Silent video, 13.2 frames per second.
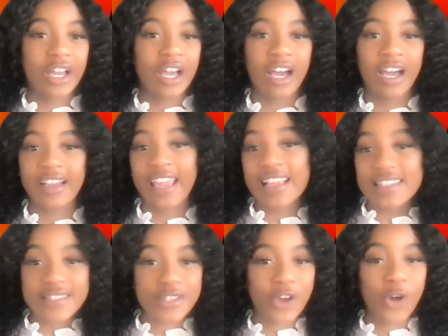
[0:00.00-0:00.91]

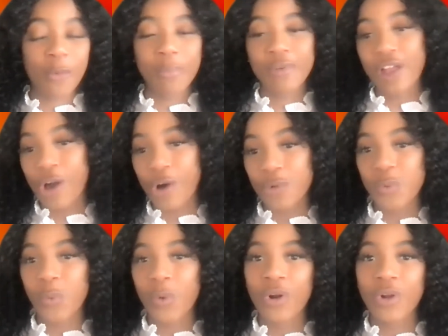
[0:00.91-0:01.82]
Kscope, Cloud
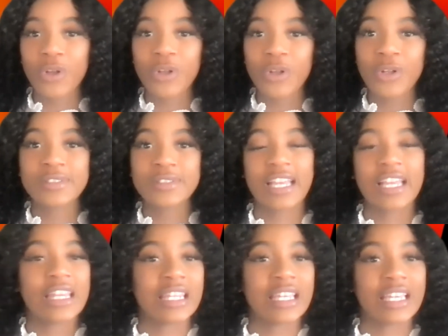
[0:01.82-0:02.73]
World,
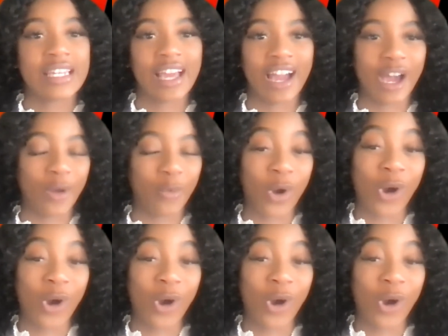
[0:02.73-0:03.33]
and then we'll